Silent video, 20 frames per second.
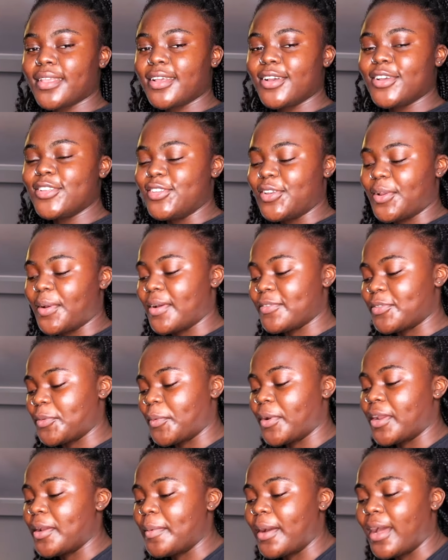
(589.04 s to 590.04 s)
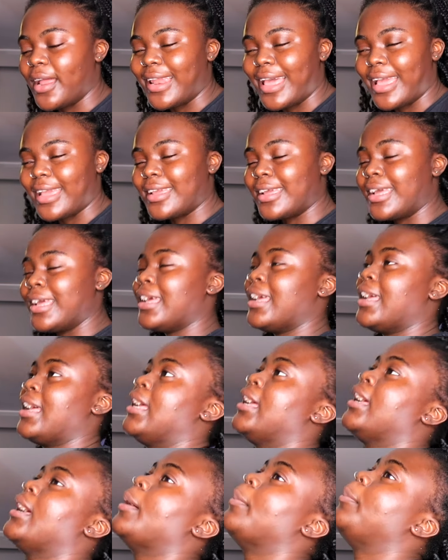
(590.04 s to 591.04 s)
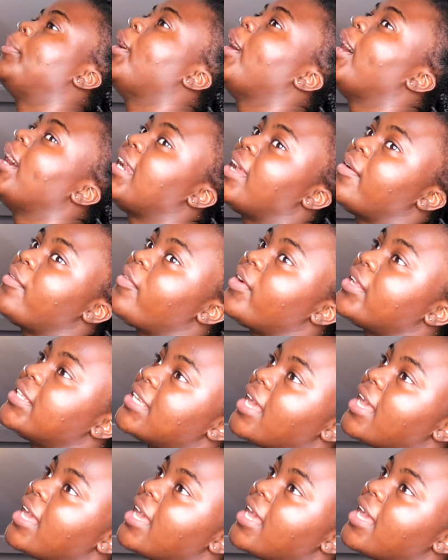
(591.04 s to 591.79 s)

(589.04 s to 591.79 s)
because you don't have to worry about like putting everything